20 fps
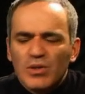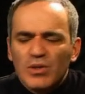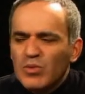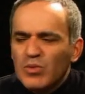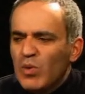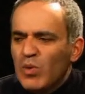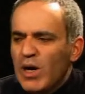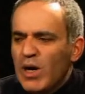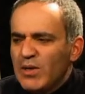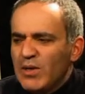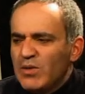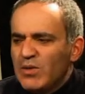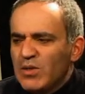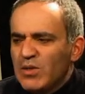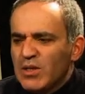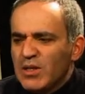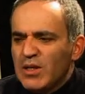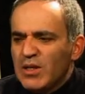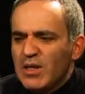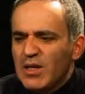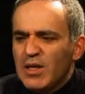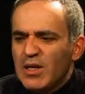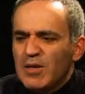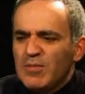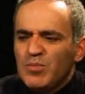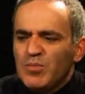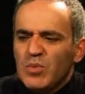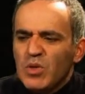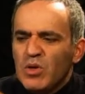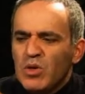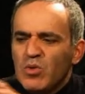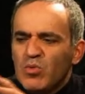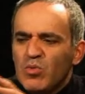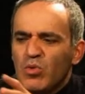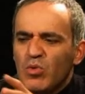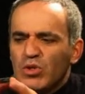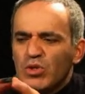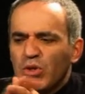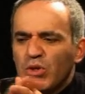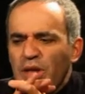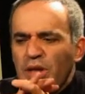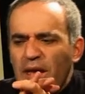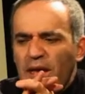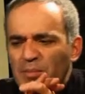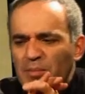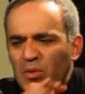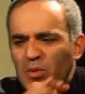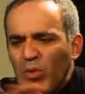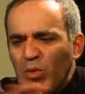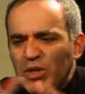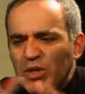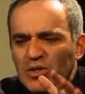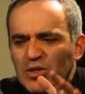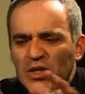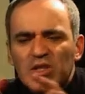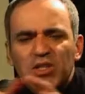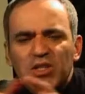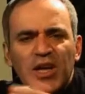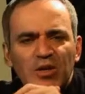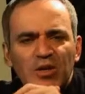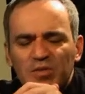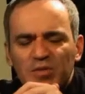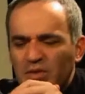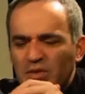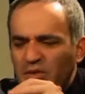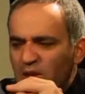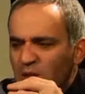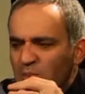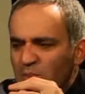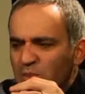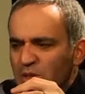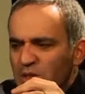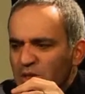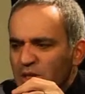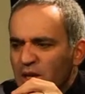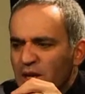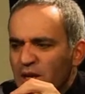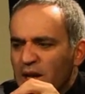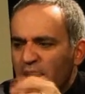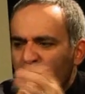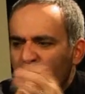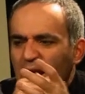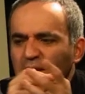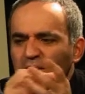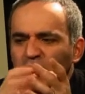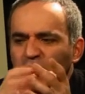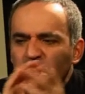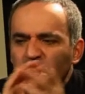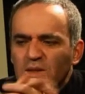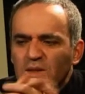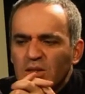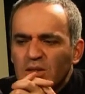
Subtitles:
White was not happy with this kind of development, and